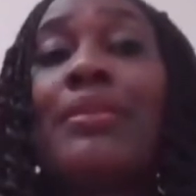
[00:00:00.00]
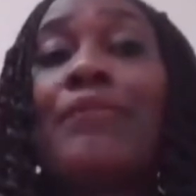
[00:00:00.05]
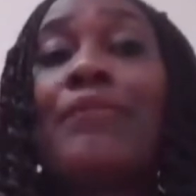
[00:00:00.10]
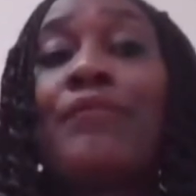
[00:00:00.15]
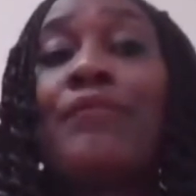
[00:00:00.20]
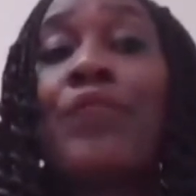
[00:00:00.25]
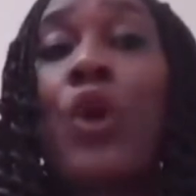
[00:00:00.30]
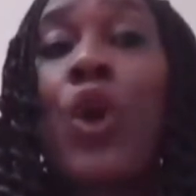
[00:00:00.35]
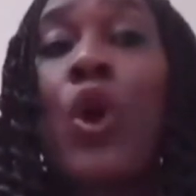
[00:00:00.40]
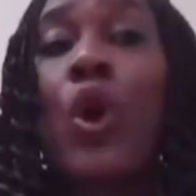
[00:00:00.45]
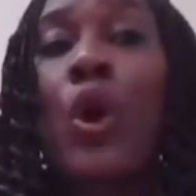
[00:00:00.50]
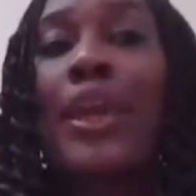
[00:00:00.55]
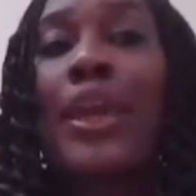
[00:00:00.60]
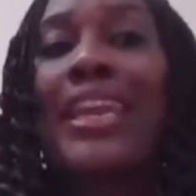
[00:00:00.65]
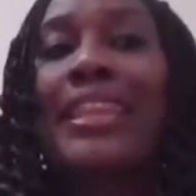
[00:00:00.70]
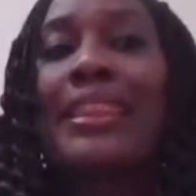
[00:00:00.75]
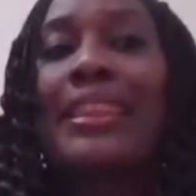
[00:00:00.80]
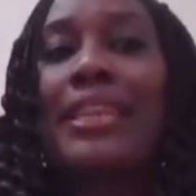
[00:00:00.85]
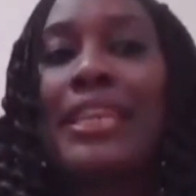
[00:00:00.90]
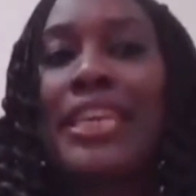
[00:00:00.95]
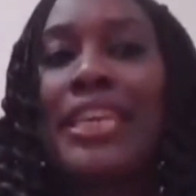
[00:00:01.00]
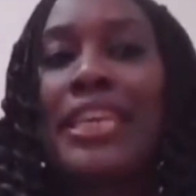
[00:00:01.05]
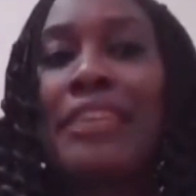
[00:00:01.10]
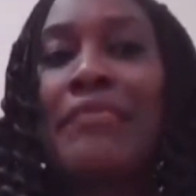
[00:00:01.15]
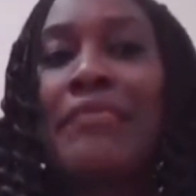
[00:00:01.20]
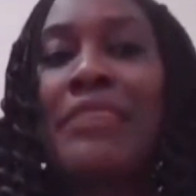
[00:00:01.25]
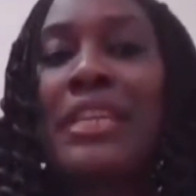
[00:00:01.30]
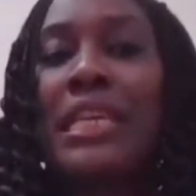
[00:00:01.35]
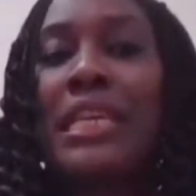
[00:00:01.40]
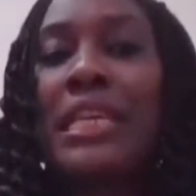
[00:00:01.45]
4 in the
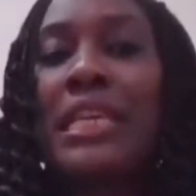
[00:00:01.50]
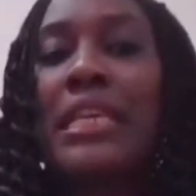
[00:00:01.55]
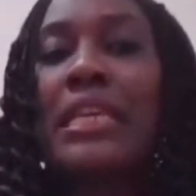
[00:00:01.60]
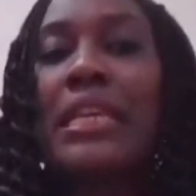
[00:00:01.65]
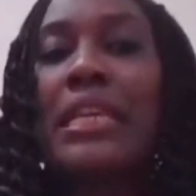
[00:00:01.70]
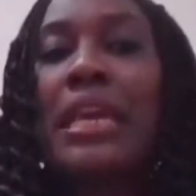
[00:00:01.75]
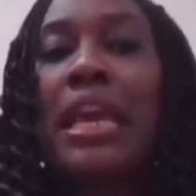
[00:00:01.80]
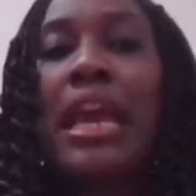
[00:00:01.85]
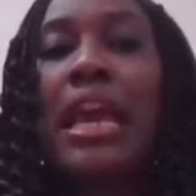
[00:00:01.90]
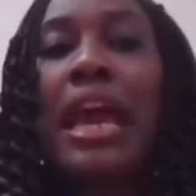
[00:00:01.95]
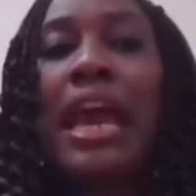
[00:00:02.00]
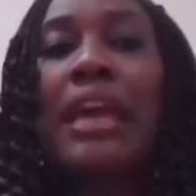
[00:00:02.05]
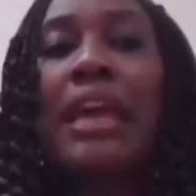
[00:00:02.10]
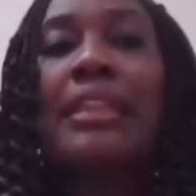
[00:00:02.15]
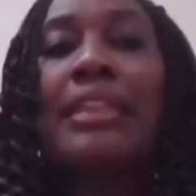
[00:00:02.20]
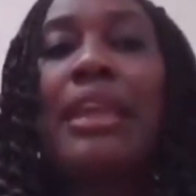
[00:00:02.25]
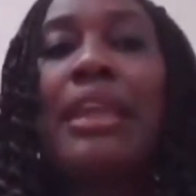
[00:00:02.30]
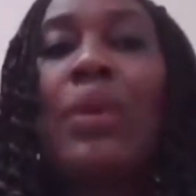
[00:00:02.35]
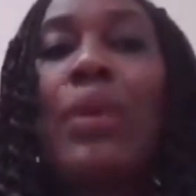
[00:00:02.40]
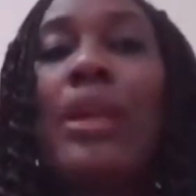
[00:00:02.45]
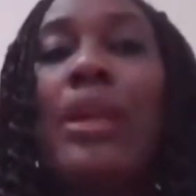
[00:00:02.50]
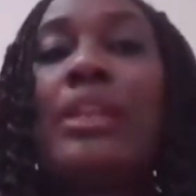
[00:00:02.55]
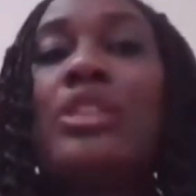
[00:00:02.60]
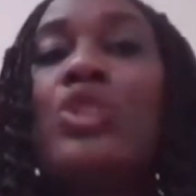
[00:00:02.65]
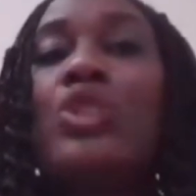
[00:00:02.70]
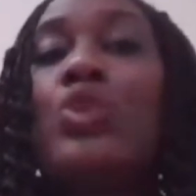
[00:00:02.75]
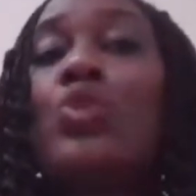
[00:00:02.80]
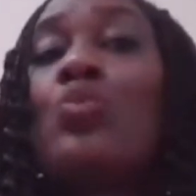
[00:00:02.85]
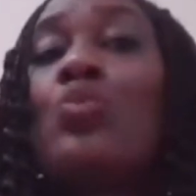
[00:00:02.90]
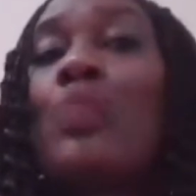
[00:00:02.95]
evening, and there weren't
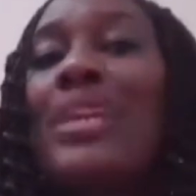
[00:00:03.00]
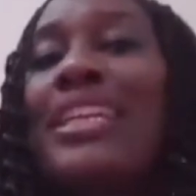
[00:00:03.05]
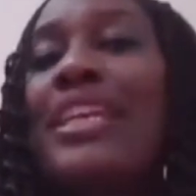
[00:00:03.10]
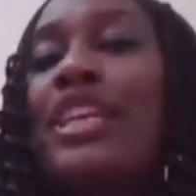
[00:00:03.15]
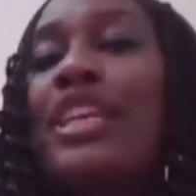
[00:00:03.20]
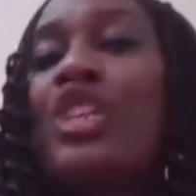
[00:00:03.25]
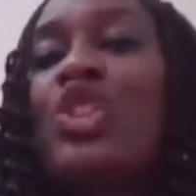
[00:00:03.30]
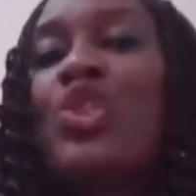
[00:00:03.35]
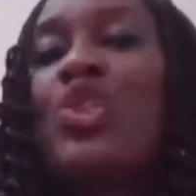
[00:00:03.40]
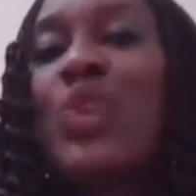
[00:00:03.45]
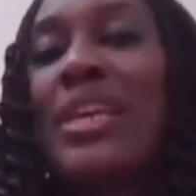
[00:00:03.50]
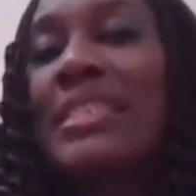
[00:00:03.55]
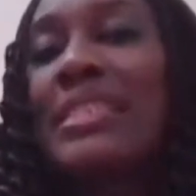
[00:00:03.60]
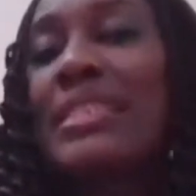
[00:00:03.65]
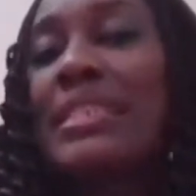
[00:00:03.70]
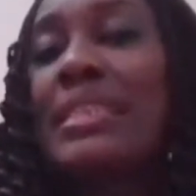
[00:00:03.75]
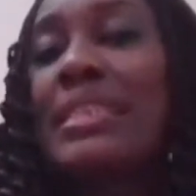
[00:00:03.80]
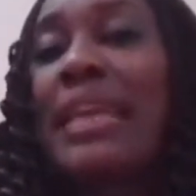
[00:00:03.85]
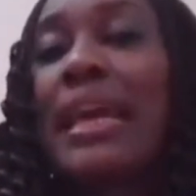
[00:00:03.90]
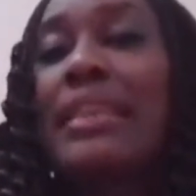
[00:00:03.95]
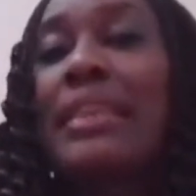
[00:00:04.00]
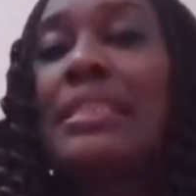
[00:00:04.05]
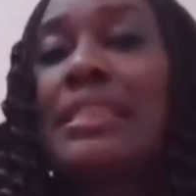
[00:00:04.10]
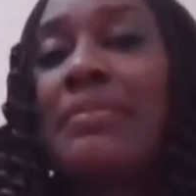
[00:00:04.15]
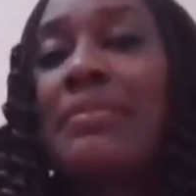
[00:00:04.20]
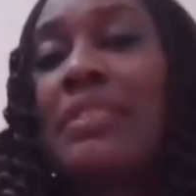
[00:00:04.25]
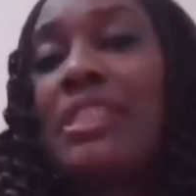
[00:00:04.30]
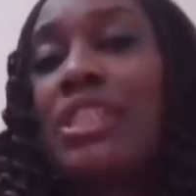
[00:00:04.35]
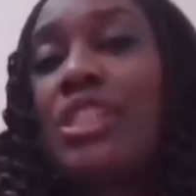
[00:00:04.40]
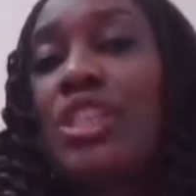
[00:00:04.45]
too many interesting
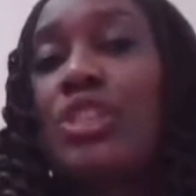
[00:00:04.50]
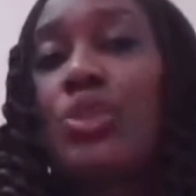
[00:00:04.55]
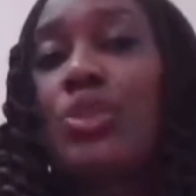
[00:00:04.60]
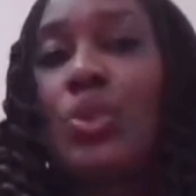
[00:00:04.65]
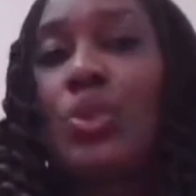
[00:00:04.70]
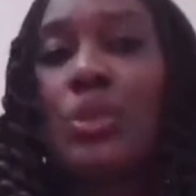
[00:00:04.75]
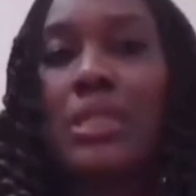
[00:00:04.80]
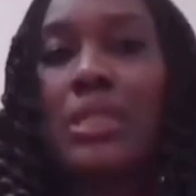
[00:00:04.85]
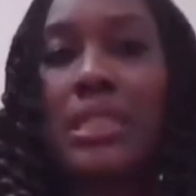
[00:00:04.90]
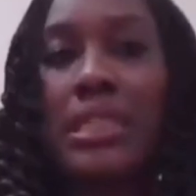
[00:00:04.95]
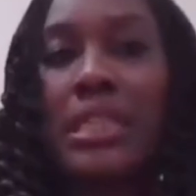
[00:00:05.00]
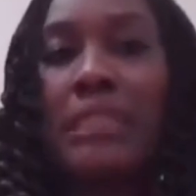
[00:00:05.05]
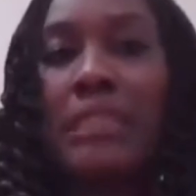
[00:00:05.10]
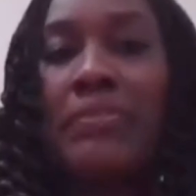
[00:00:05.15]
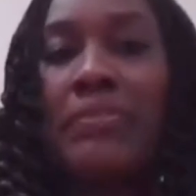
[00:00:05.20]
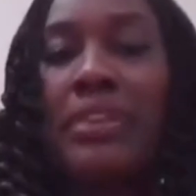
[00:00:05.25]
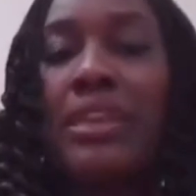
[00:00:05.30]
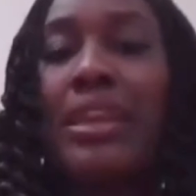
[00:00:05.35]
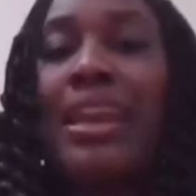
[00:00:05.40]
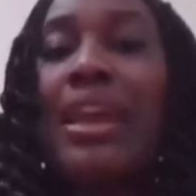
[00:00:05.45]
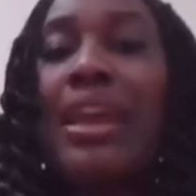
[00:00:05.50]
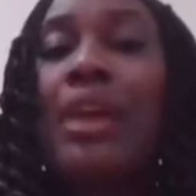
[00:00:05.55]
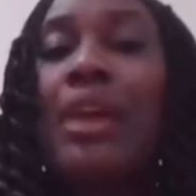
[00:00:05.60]
activities on TV.